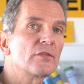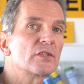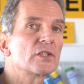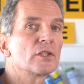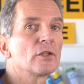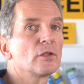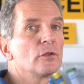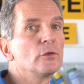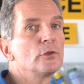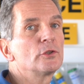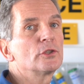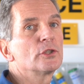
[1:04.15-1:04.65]
of
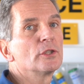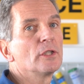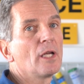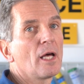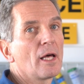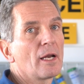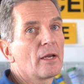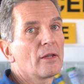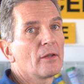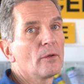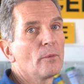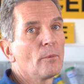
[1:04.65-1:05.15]
solution
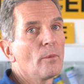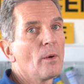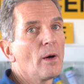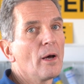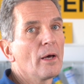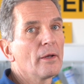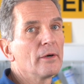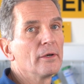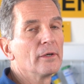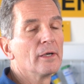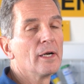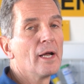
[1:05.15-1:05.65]
out of the
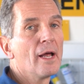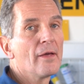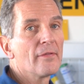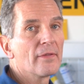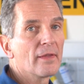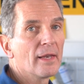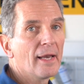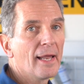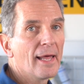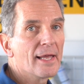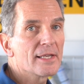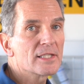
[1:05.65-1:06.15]
water.
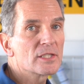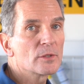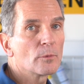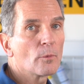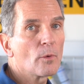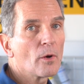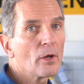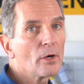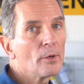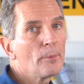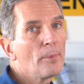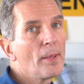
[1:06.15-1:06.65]
Then as the
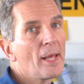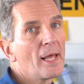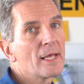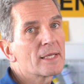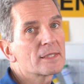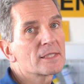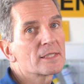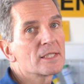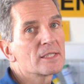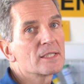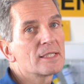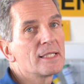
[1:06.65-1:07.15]
water
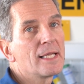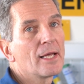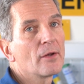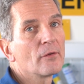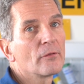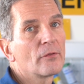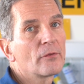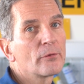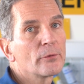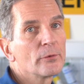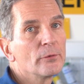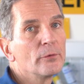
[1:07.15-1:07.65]
passes
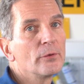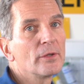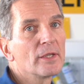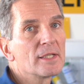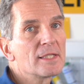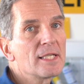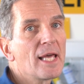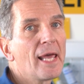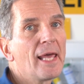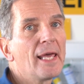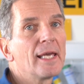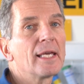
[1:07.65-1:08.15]
down through the
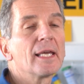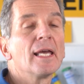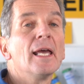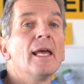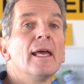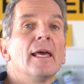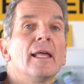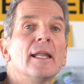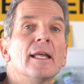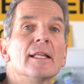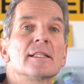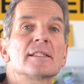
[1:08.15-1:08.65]
tank,
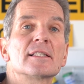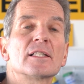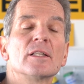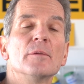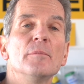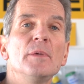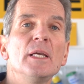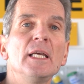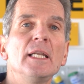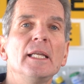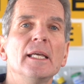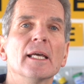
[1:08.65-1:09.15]
it hits the
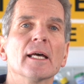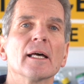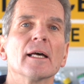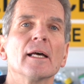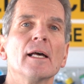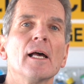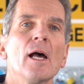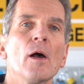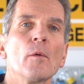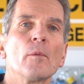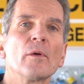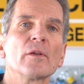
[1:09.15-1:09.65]
media.
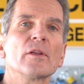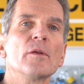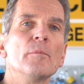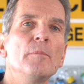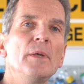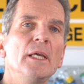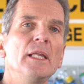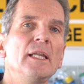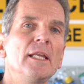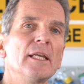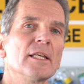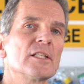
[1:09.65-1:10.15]
Well, the
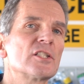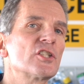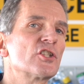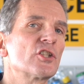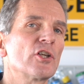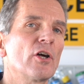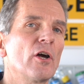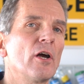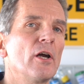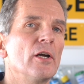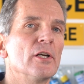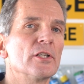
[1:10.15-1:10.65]
media is
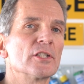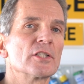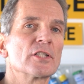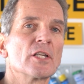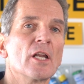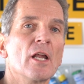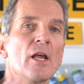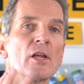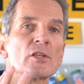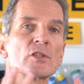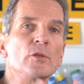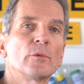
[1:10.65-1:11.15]
charged,
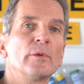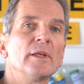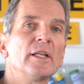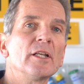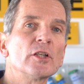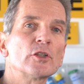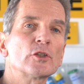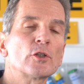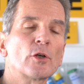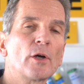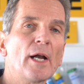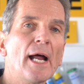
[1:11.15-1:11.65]
so it
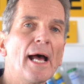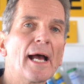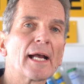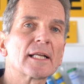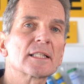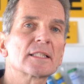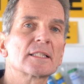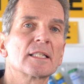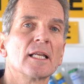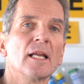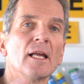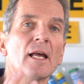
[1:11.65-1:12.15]

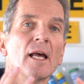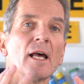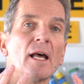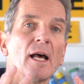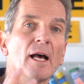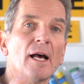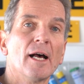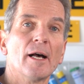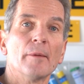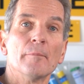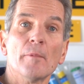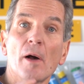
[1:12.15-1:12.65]
attracts
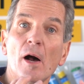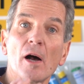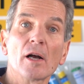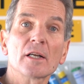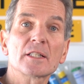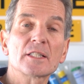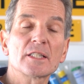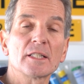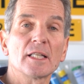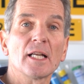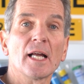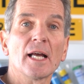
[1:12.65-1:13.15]
um,
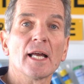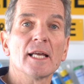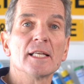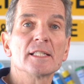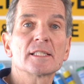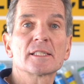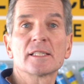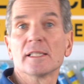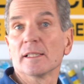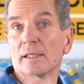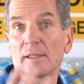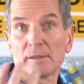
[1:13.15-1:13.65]

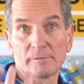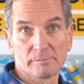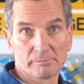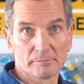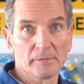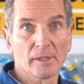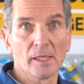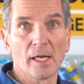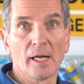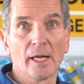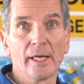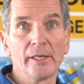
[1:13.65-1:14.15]
oxidized
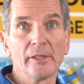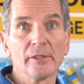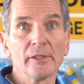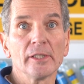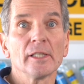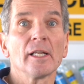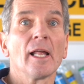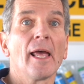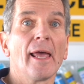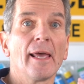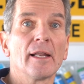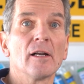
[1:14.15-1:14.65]

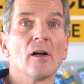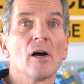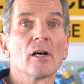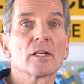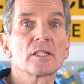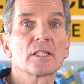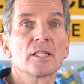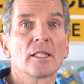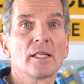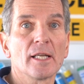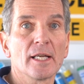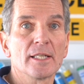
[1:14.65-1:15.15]
iron and
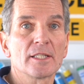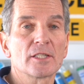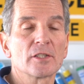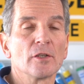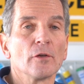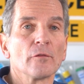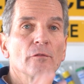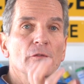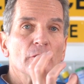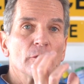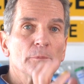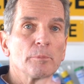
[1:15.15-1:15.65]
oxidized
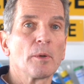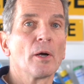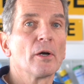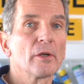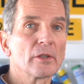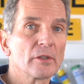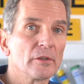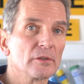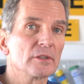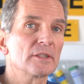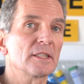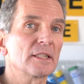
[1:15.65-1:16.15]
sulfur
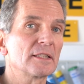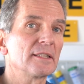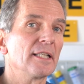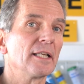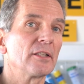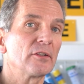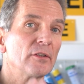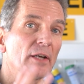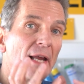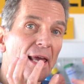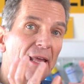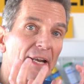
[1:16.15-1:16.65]
particles, et
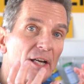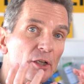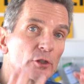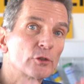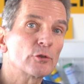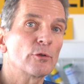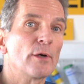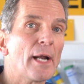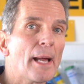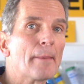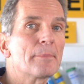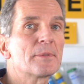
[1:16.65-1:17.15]
cetera, and it
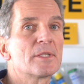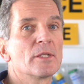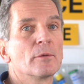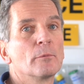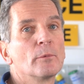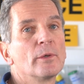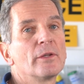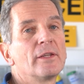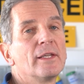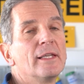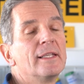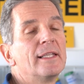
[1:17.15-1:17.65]
traps
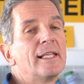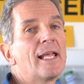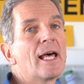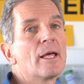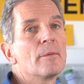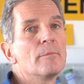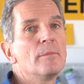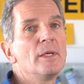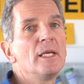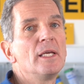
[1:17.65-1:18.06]
it within that